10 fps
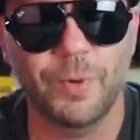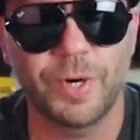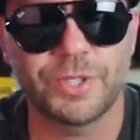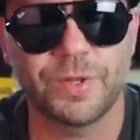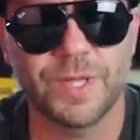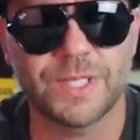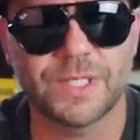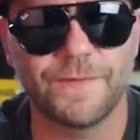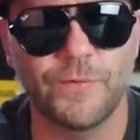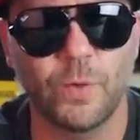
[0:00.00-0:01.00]
pretty sure this
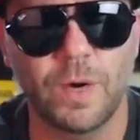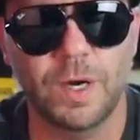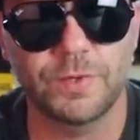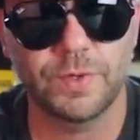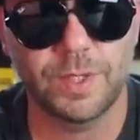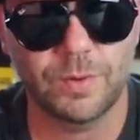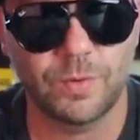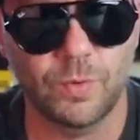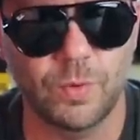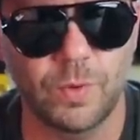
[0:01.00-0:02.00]
is the 400
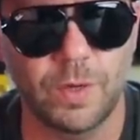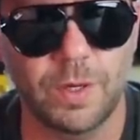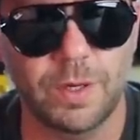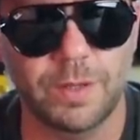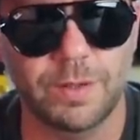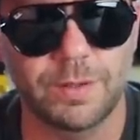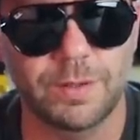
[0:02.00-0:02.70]
or...